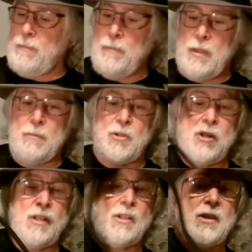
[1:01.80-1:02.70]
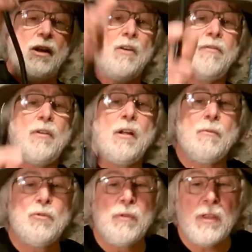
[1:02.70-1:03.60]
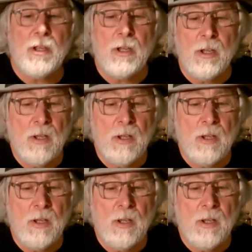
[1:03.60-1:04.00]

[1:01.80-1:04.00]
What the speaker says: The machine itself comes with a